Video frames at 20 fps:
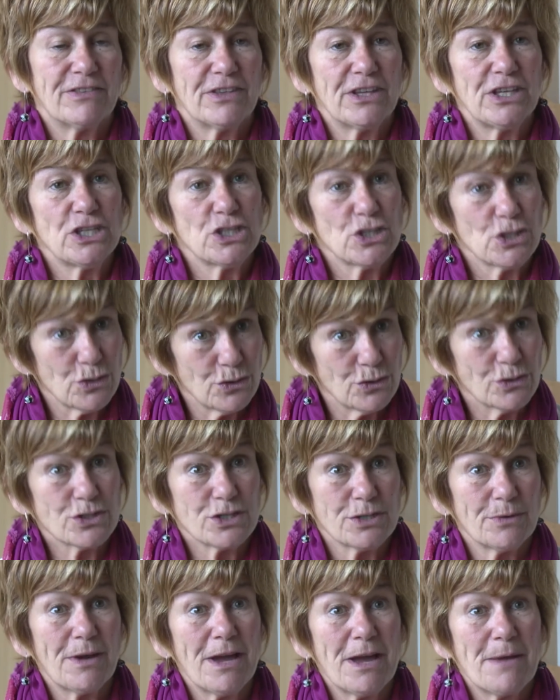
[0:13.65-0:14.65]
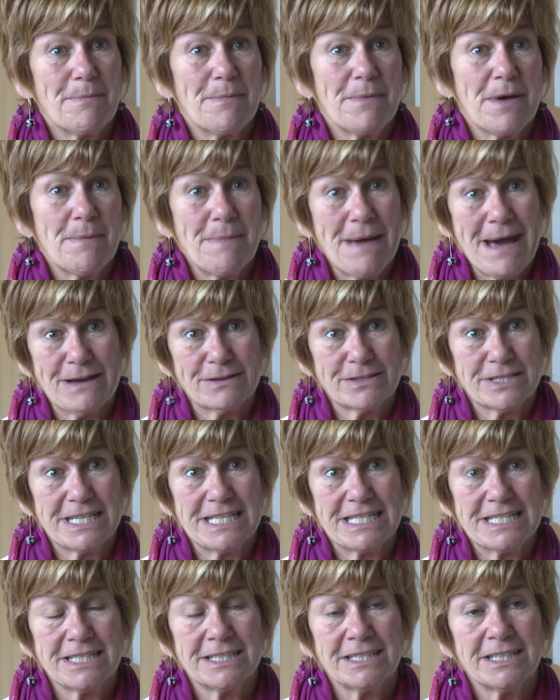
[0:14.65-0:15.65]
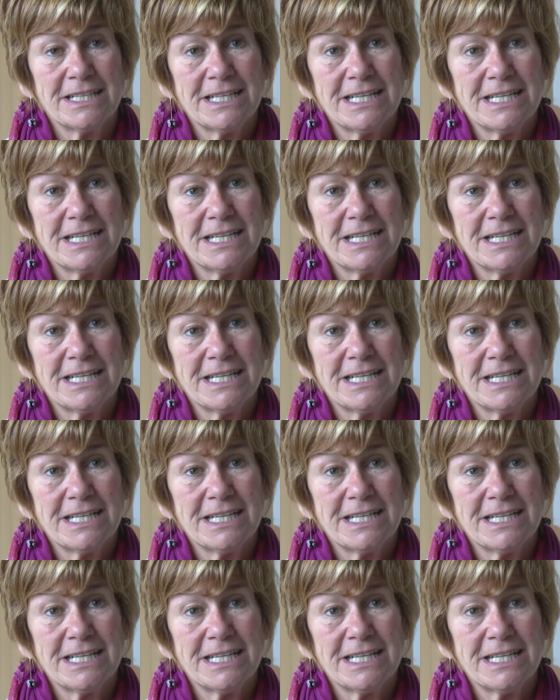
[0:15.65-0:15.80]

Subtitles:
that you talk to her about it and